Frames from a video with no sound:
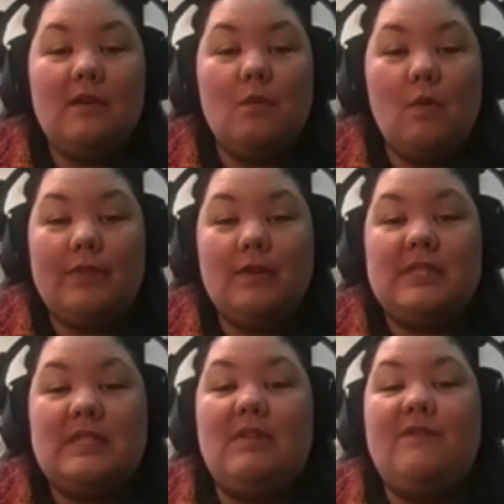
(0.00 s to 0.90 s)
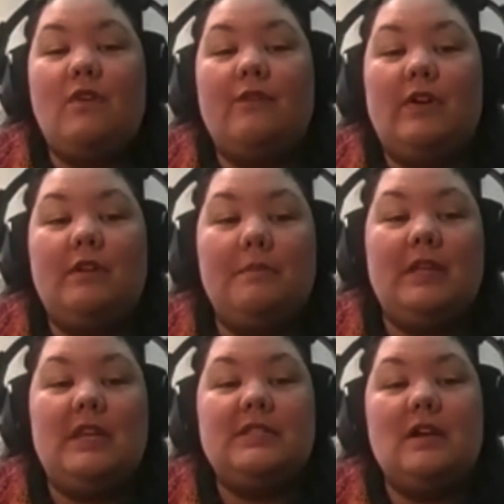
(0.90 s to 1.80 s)
what those 74
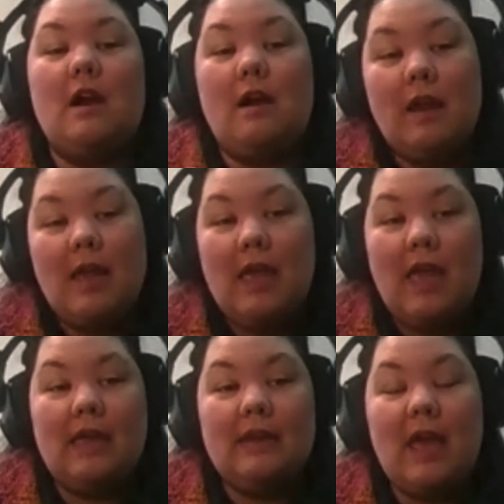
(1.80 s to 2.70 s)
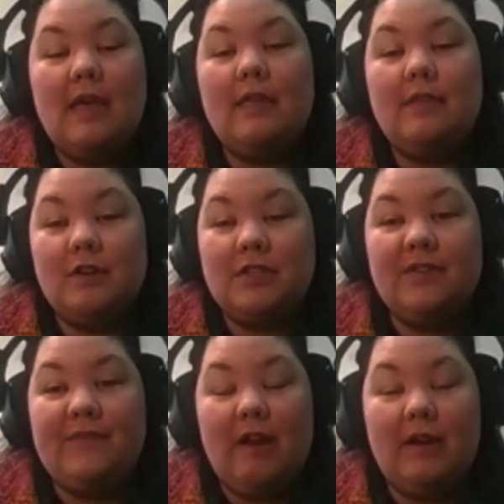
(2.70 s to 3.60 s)
vulnerabilities are and their
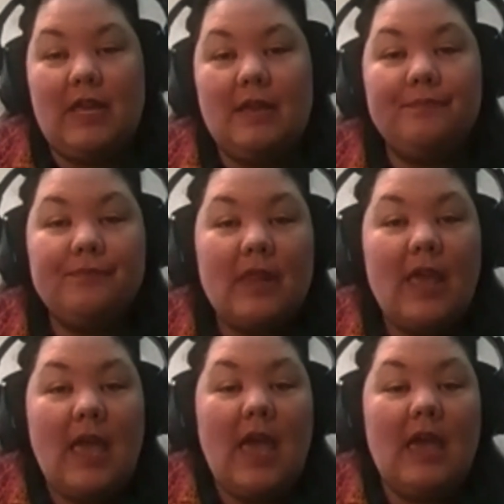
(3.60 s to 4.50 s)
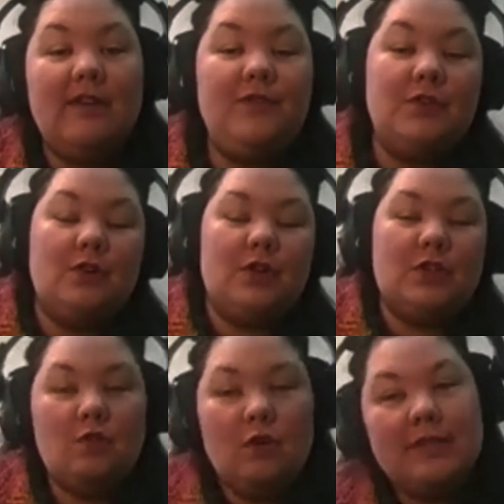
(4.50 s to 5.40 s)
severity. And if you sort of
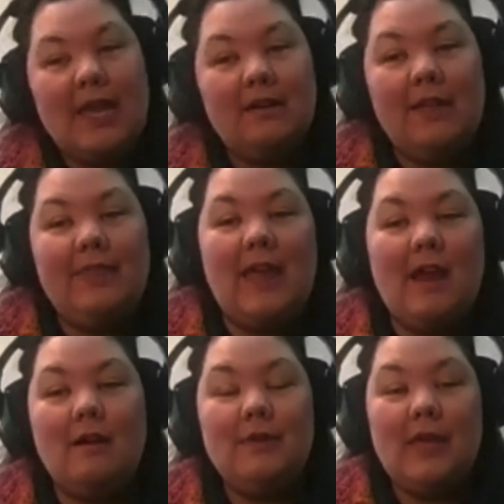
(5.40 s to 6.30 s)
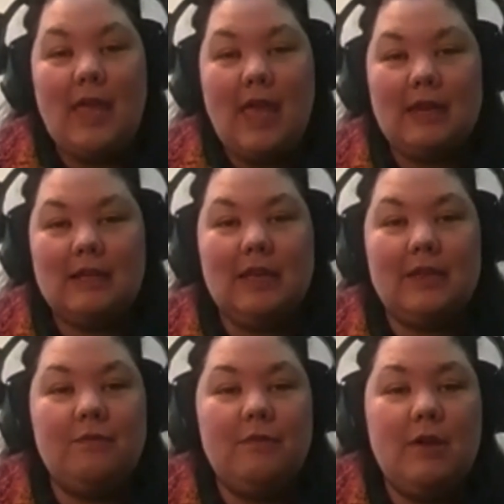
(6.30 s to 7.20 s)
scroll down on there and
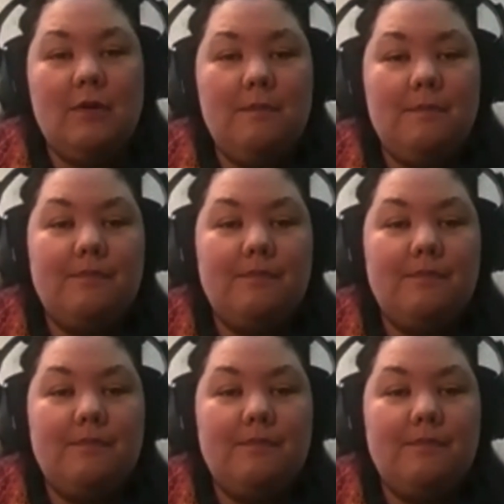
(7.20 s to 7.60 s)
click through,